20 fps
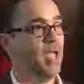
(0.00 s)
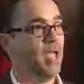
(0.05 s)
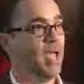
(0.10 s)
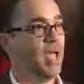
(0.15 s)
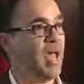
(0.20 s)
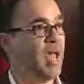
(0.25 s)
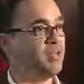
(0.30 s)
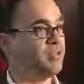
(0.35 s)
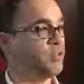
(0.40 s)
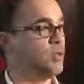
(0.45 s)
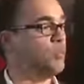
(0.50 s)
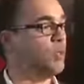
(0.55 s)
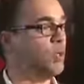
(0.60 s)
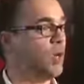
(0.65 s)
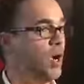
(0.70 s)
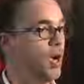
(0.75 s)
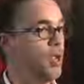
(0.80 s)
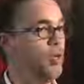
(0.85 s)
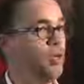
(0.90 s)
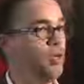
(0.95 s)
has some
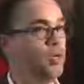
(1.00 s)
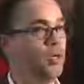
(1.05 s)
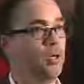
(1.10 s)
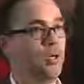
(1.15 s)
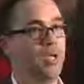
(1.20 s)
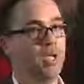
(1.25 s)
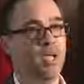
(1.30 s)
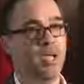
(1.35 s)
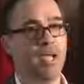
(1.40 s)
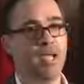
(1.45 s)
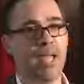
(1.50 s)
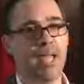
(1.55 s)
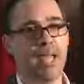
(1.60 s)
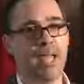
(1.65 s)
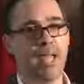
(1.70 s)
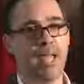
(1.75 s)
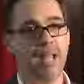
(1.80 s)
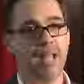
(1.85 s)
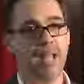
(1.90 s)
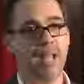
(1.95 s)
color
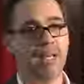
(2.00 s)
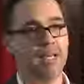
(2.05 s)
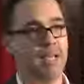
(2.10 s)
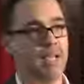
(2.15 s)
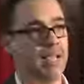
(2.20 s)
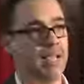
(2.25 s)
and